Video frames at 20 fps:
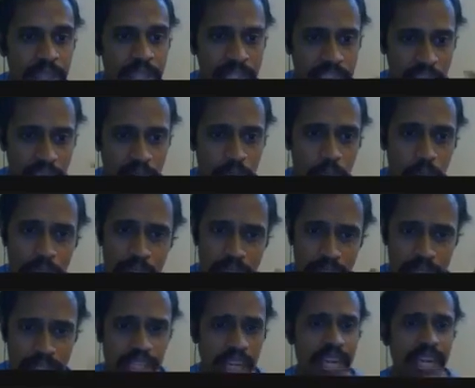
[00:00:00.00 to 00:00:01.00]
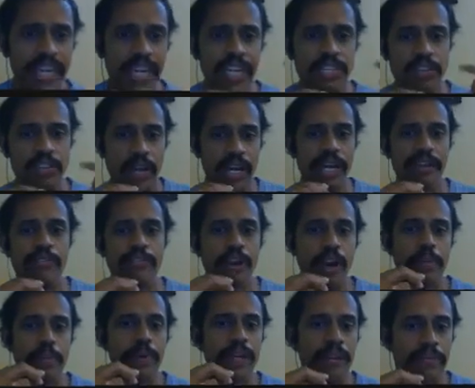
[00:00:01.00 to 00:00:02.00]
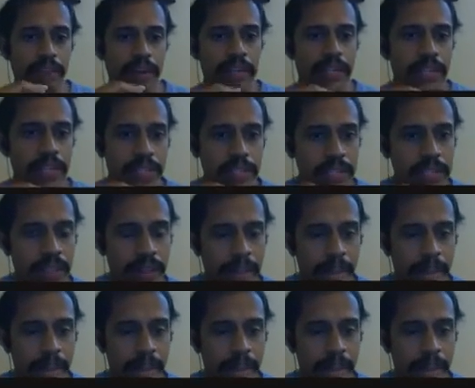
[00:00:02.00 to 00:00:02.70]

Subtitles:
Is it owing to genetics or environmental factors?